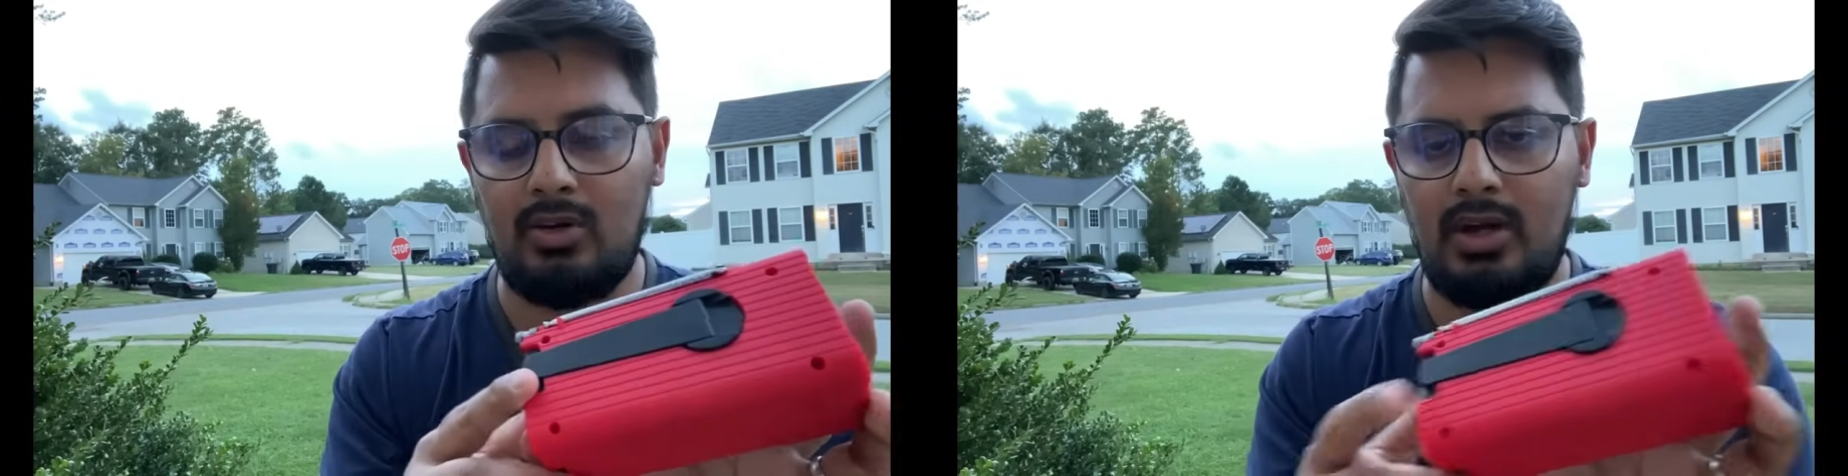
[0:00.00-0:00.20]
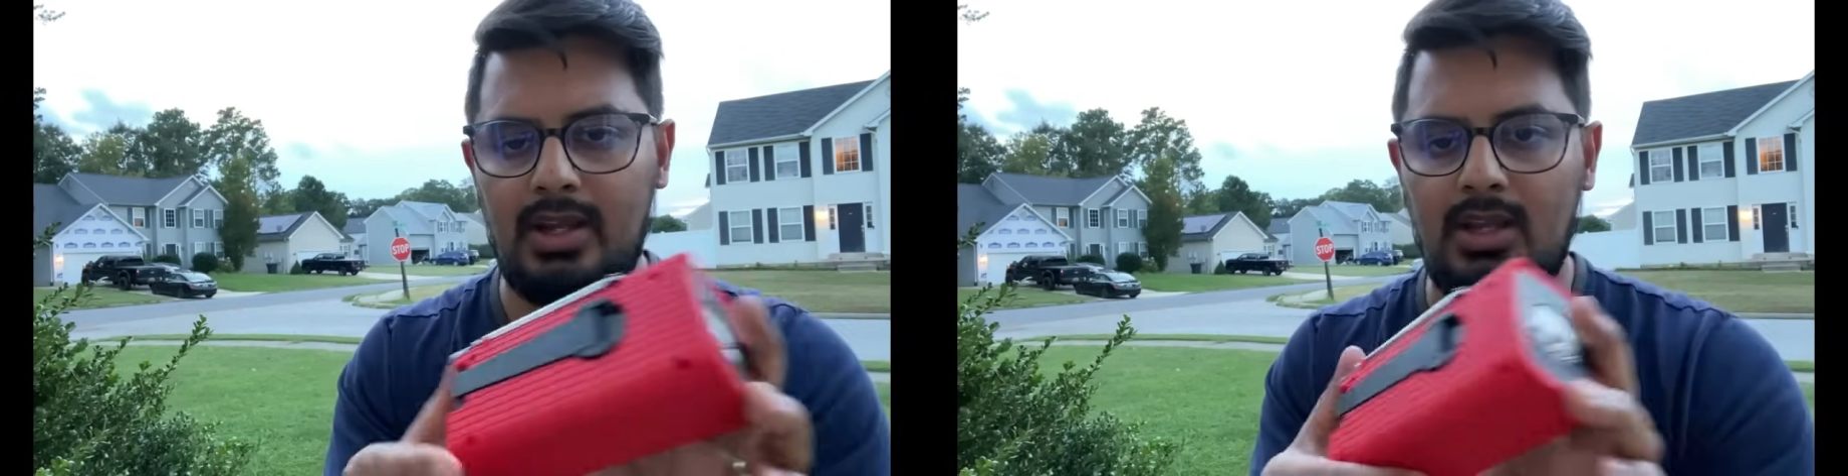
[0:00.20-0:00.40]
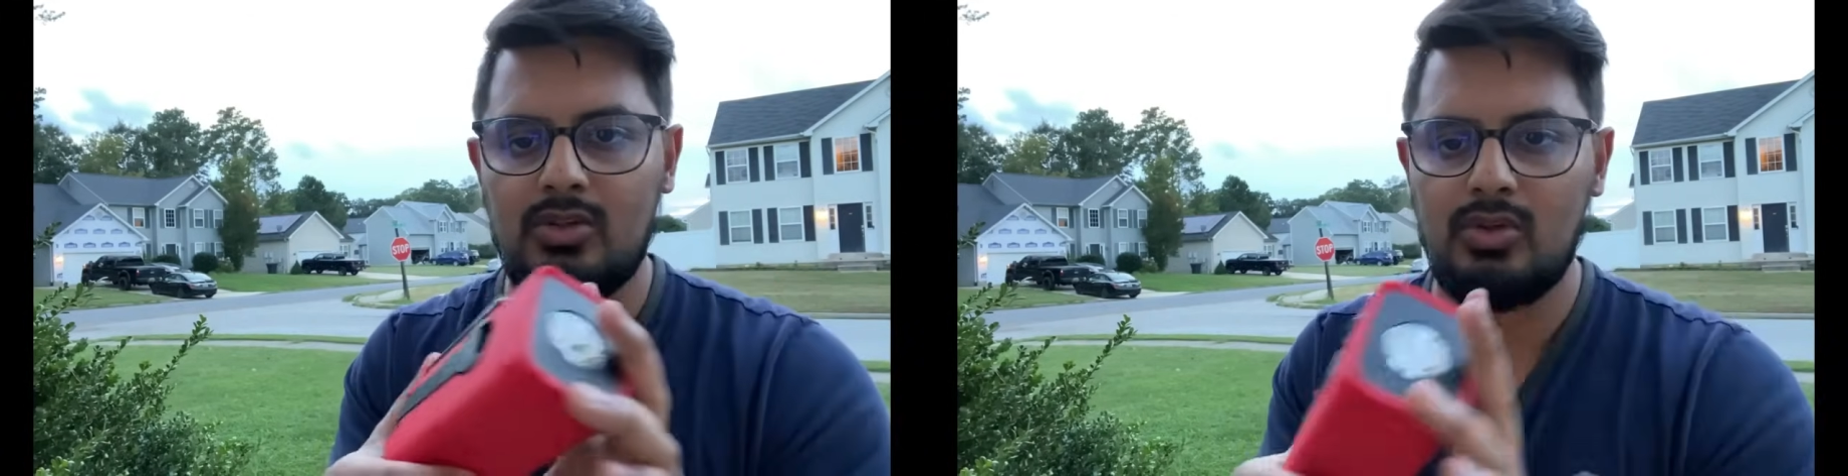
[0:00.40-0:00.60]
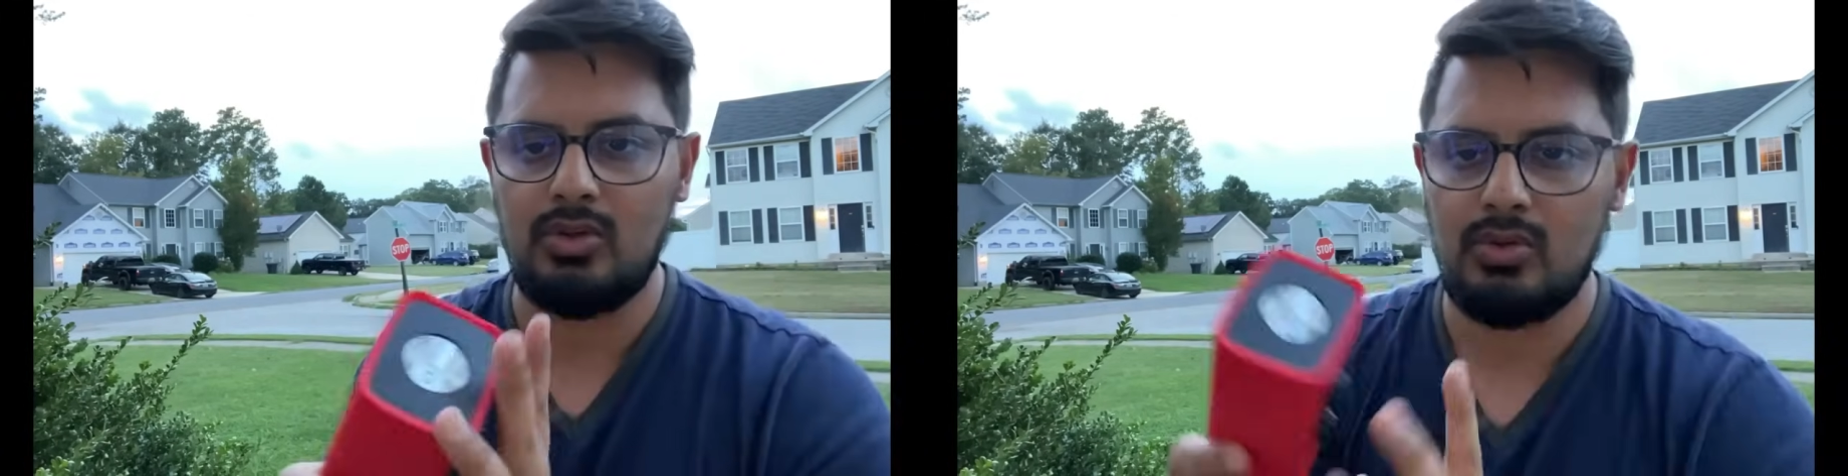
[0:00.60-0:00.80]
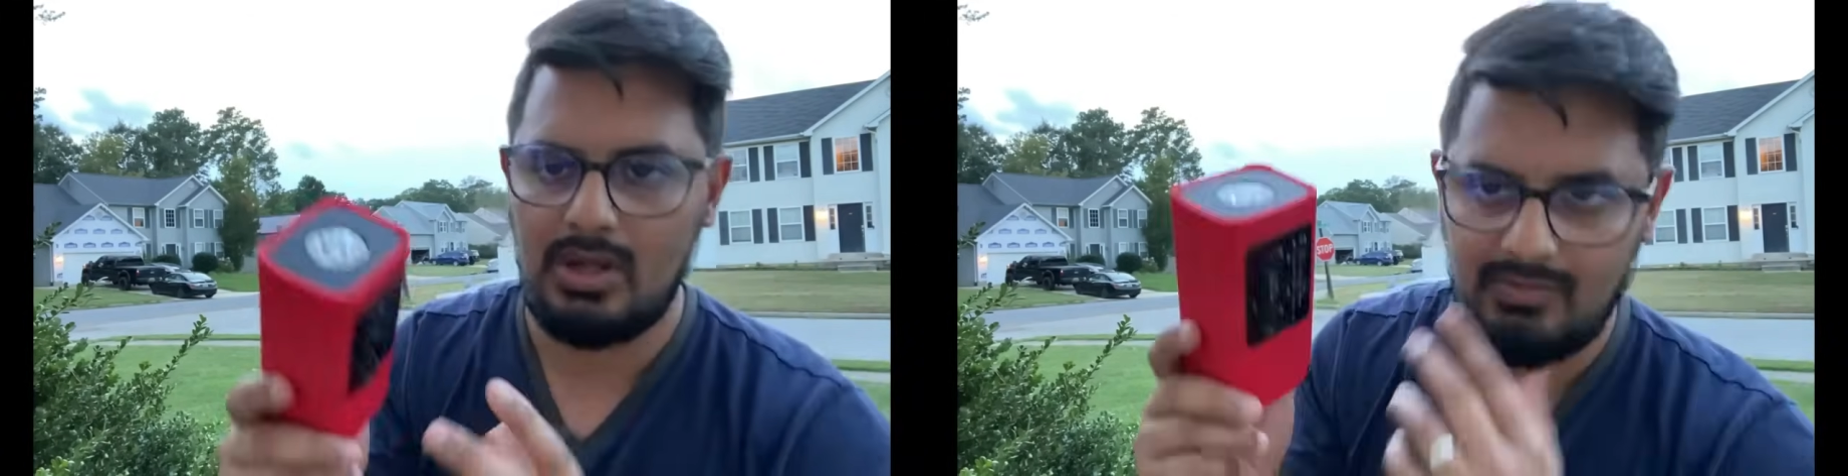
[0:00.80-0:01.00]
crank it so
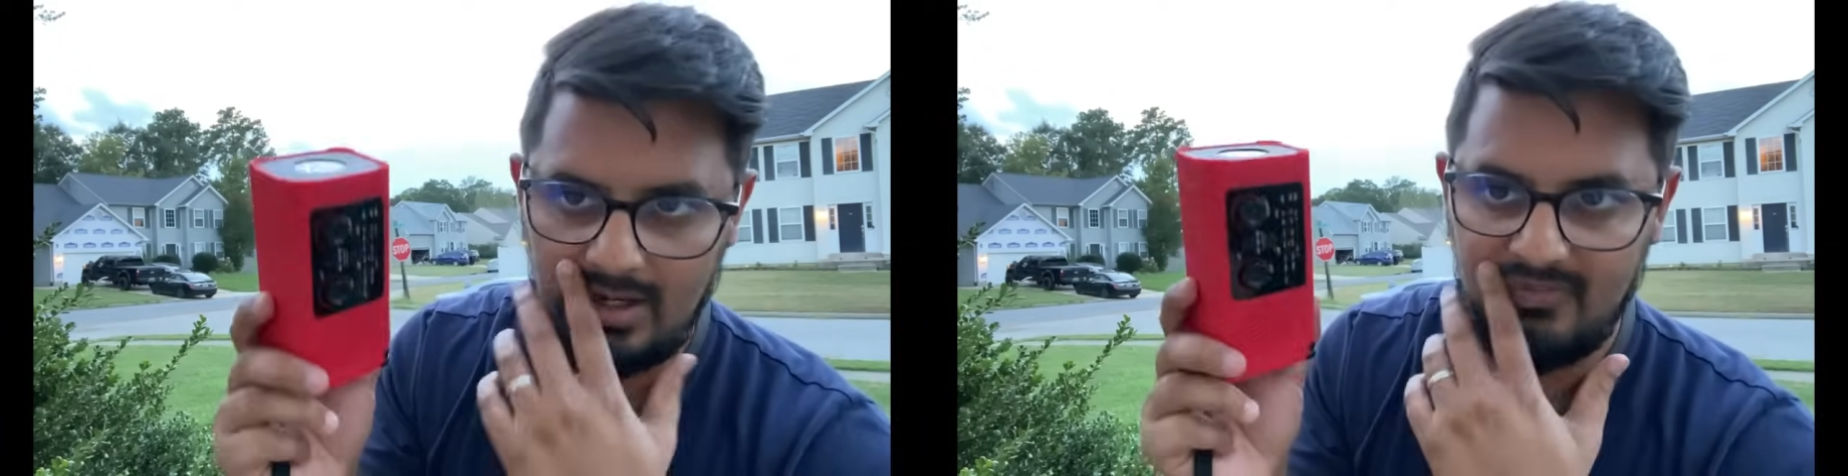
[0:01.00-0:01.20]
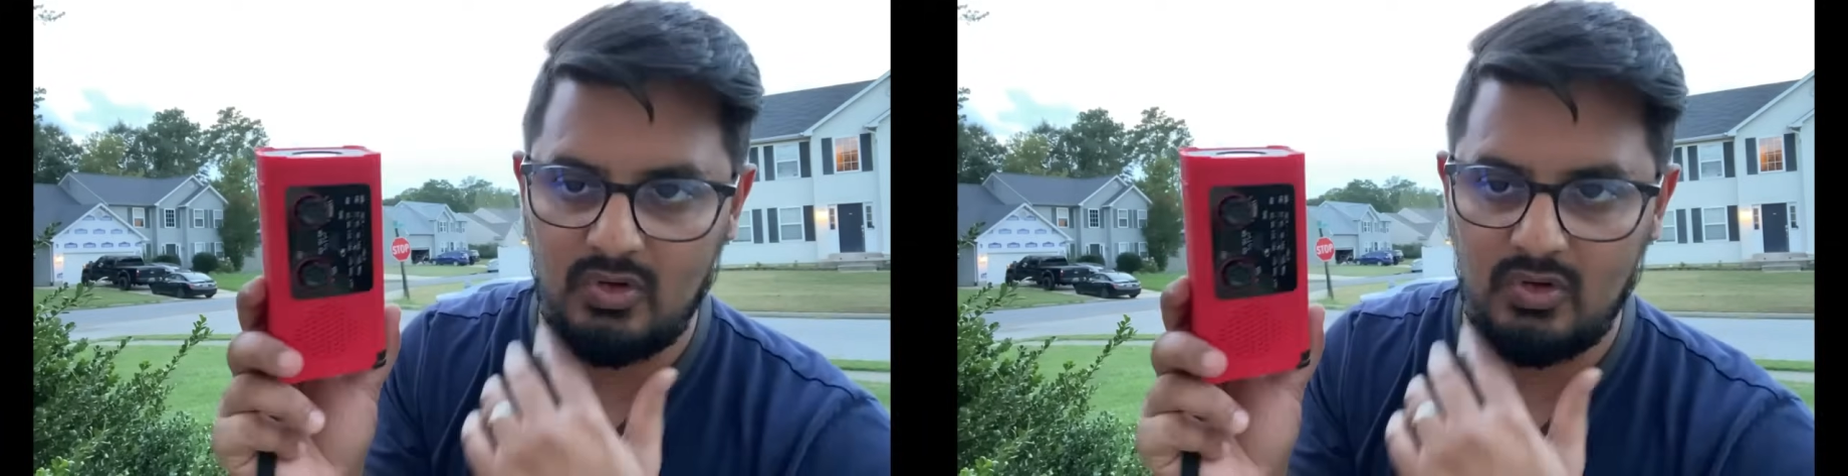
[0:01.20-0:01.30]
you never have